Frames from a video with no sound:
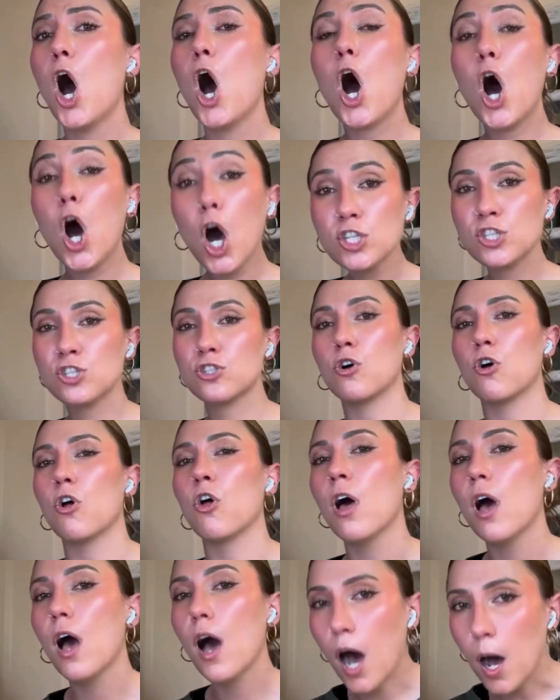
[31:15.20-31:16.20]

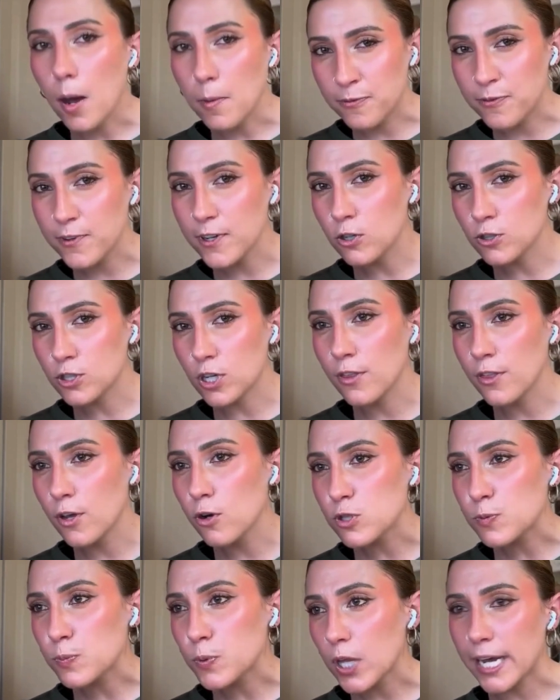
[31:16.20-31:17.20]
hustle upfield on
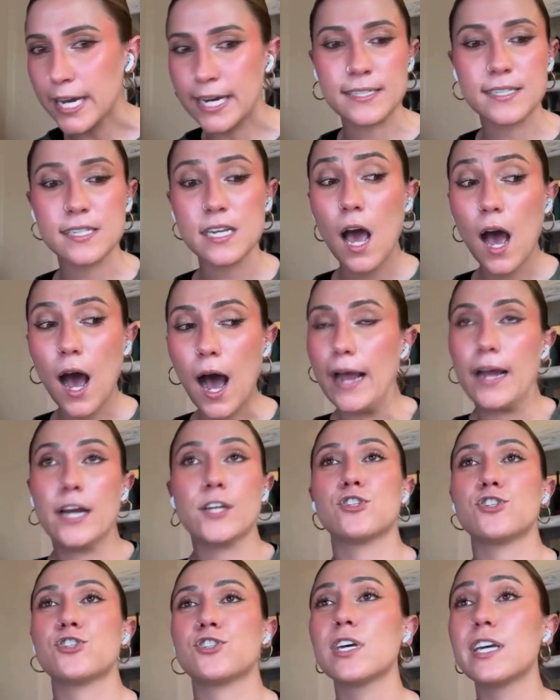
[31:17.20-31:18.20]
those plays. I, I
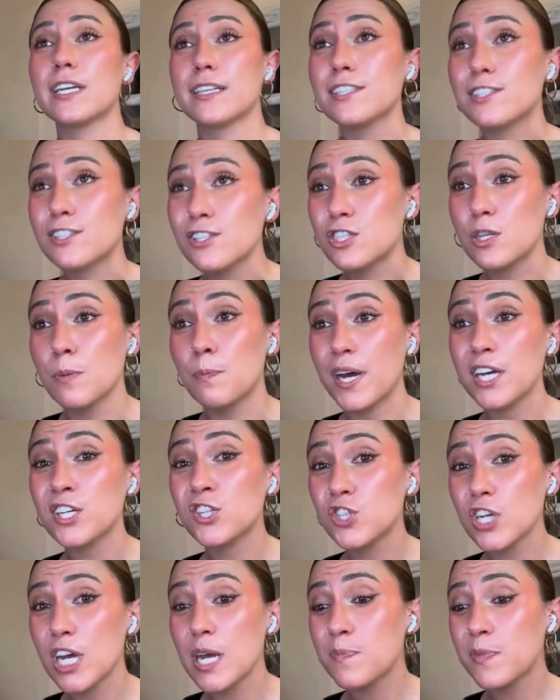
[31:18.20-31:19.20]
just think this is the best
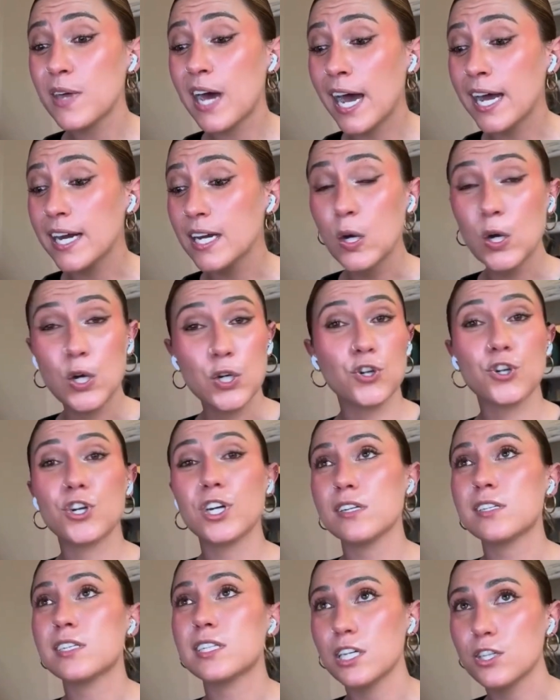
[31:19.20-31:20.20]
shape that you're going
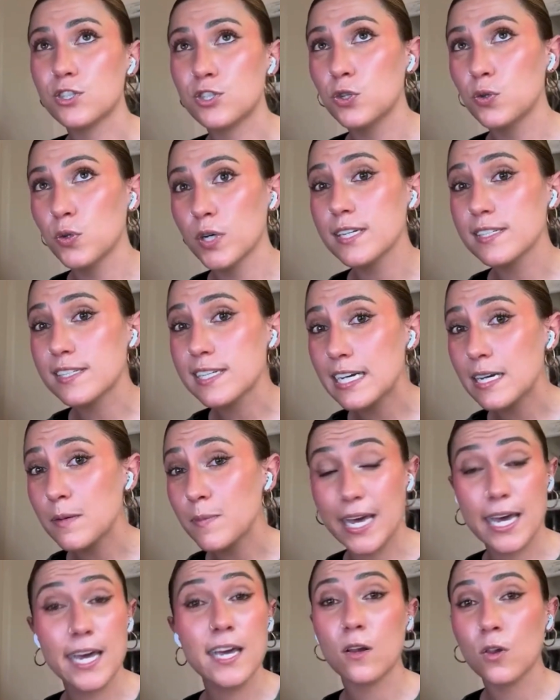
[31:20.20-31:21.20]
to see a Tulane team
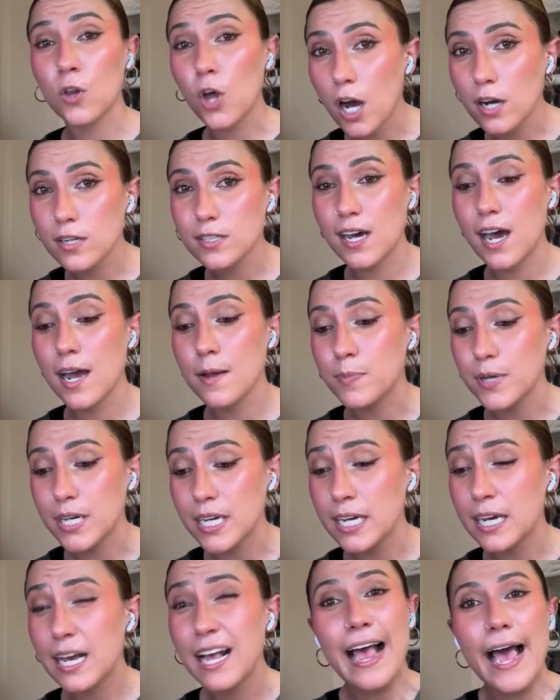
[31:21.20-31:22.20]
in a long time
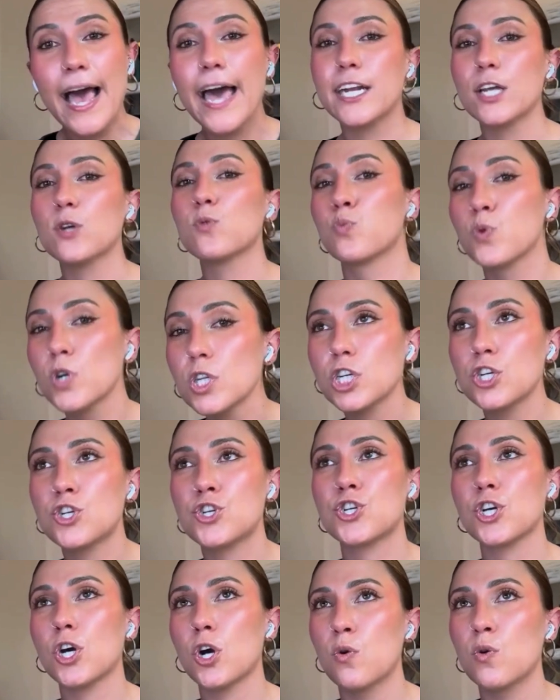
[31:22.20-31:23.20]
be. And it really
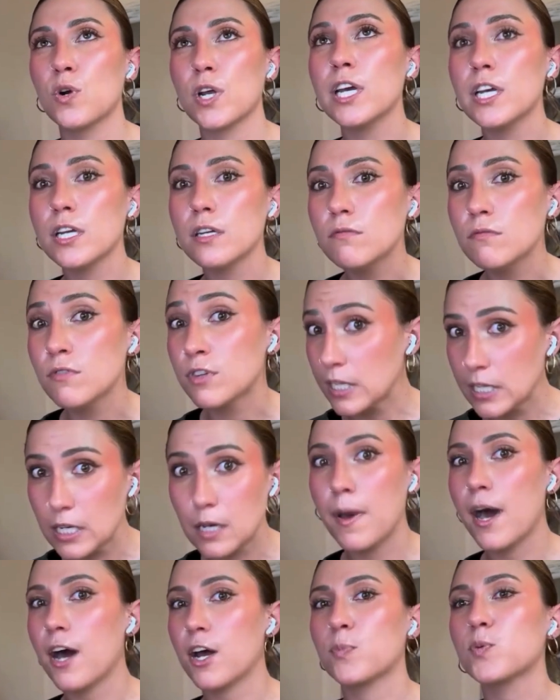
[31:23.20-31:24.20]
showed in the
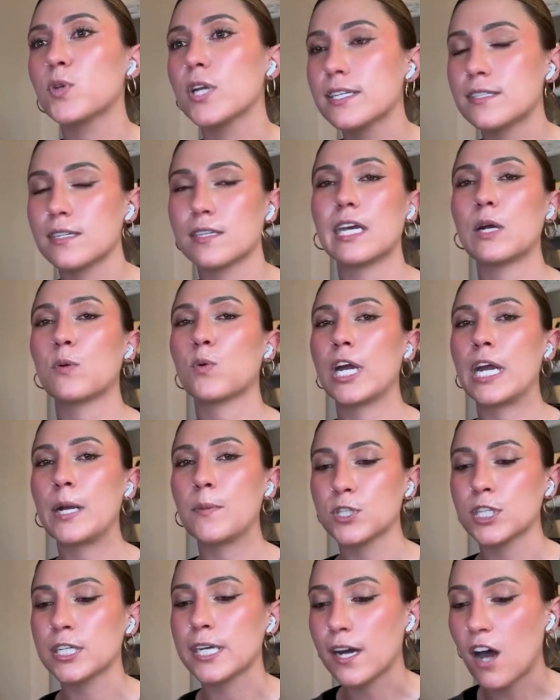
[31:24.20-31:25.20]
amount of plays that they were
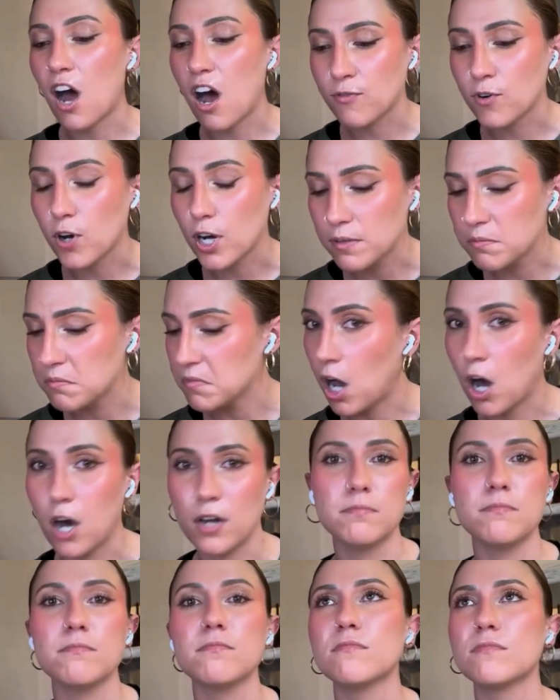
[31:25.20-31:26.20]
able to get off on,
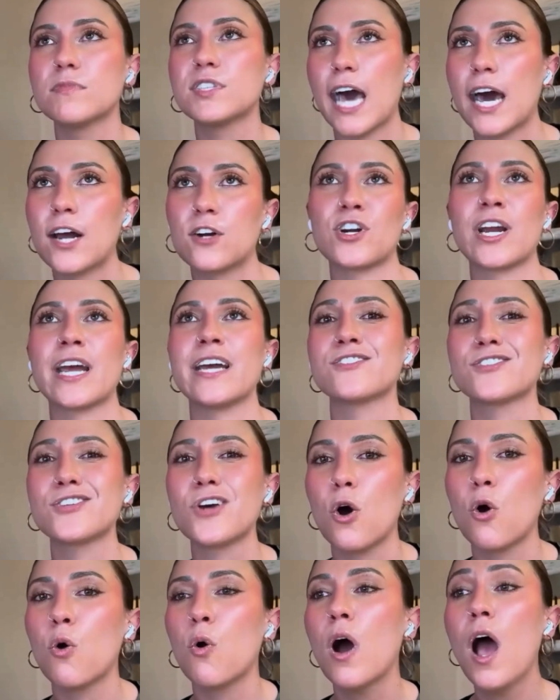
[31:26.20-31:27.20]
on Saturday.
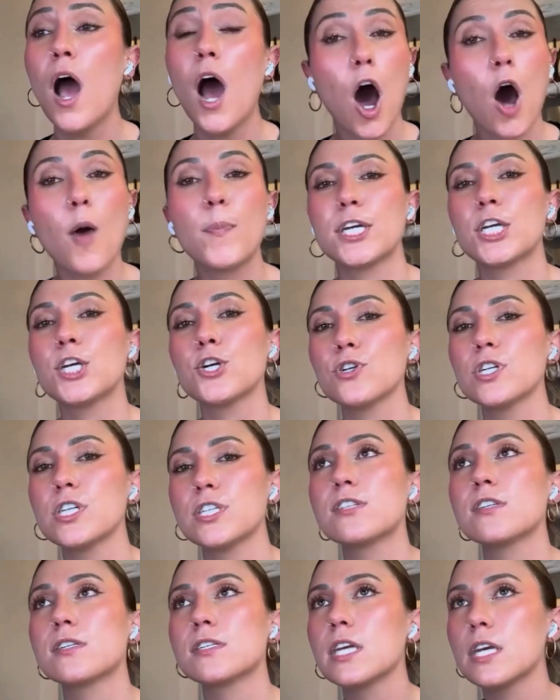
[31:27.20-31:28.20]
So I'll be curious
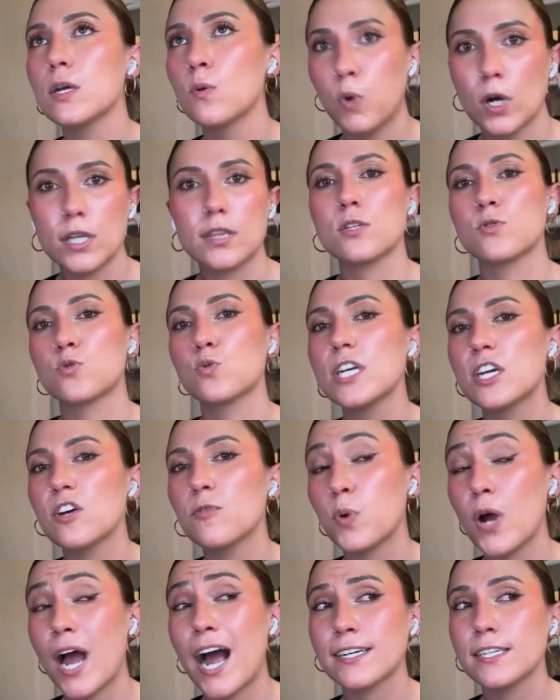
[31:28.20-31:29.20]
to see what this week of
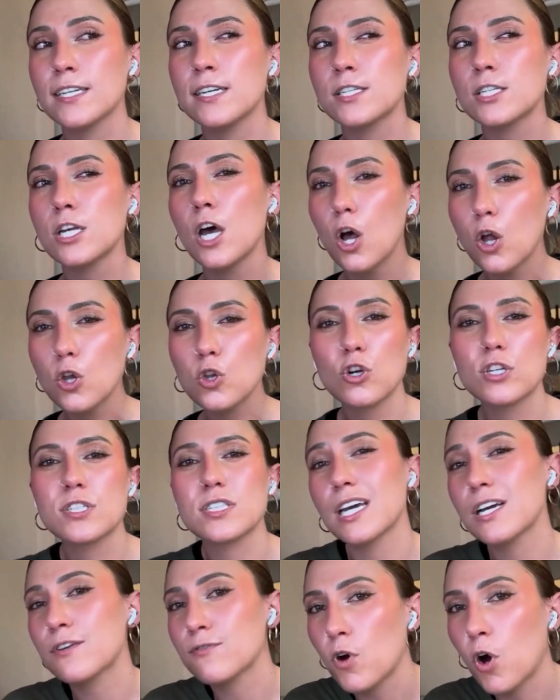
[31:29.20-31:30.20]
practice looks
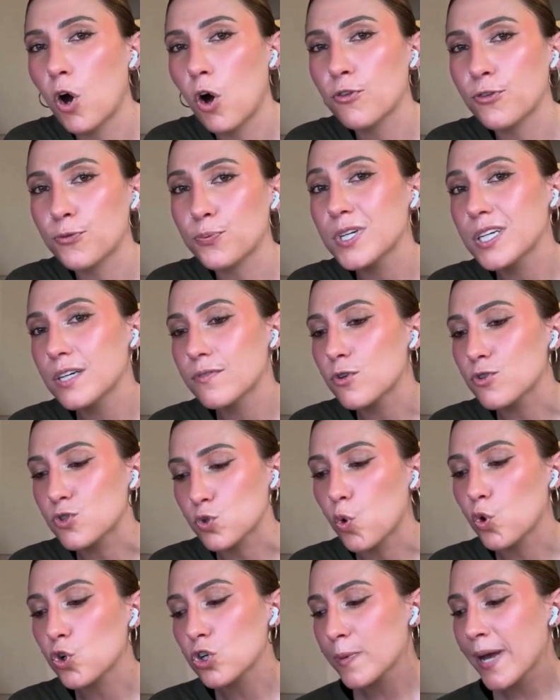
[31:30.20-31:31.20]
like for all three of those
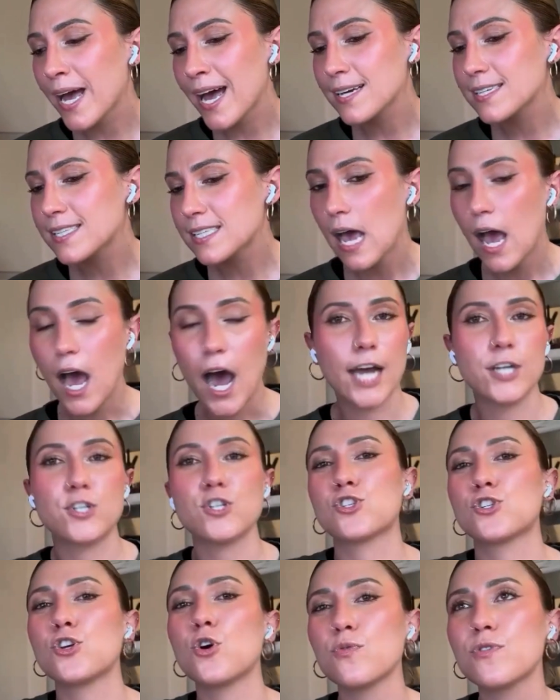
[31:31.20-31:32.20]
quarterbacks. I
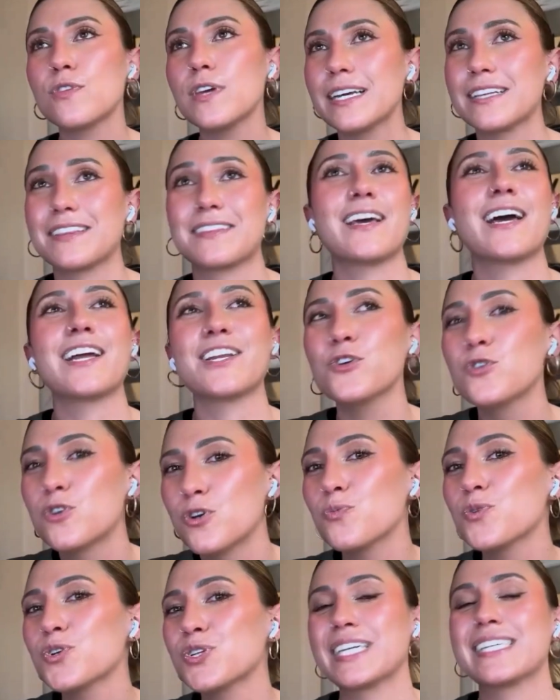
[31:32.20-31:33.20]
just don't think that you
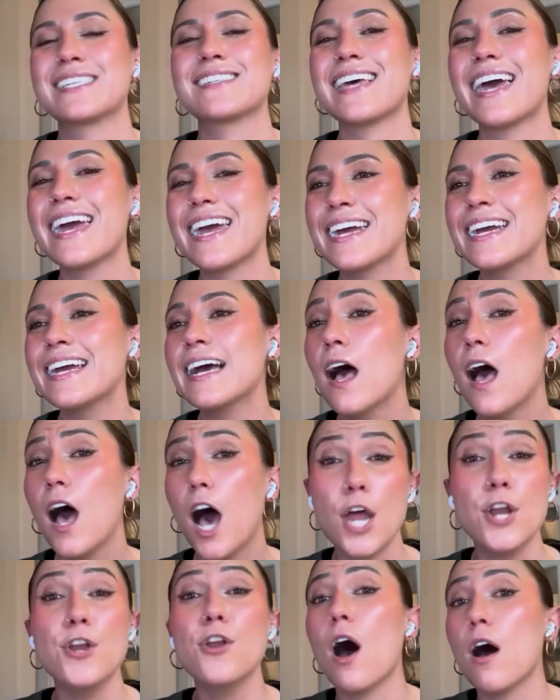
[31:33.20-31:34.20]
can really say
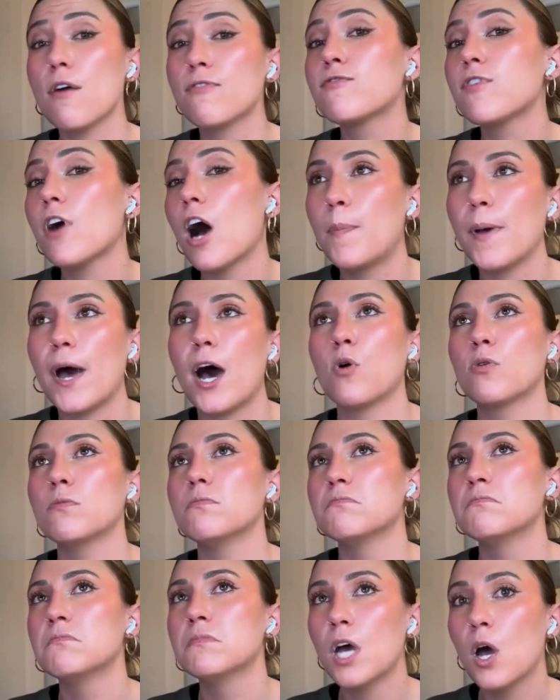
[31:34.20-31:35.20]
enough about
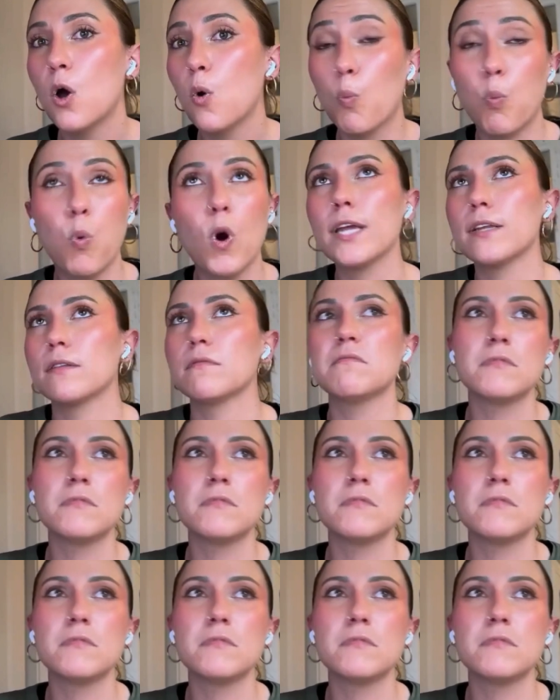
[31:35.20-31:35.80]
what